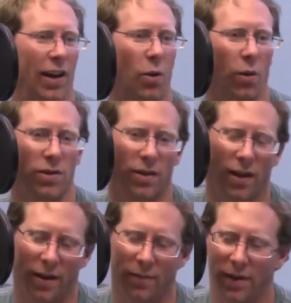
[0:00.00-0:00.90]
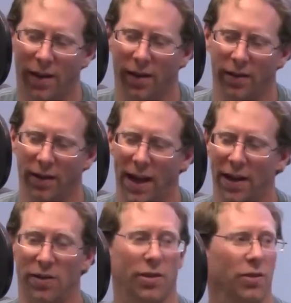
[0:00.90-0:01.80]
and of course the
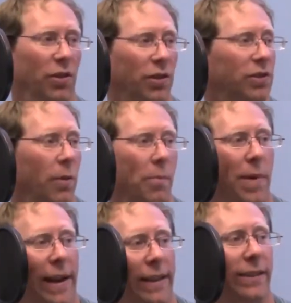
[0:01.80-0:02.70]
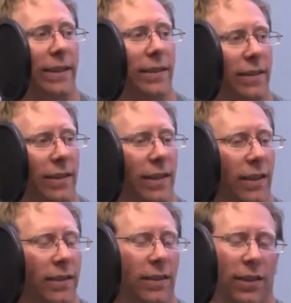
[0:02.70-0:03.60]
Latitude looks amazing.
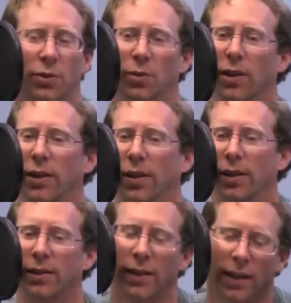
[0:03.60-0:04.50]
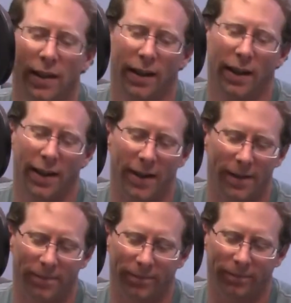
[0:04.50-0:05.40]
Looks really good.
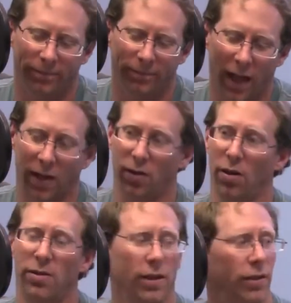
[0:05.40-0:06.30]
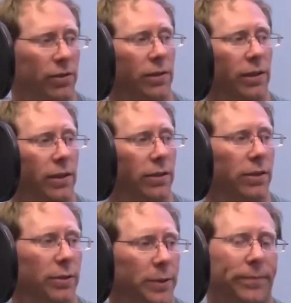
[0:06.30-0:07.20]
And the Clarksdale looks really good
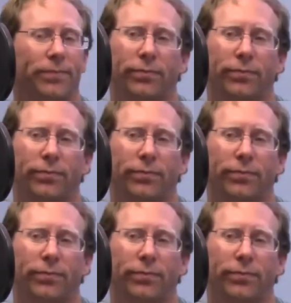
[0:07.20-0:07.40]
too. But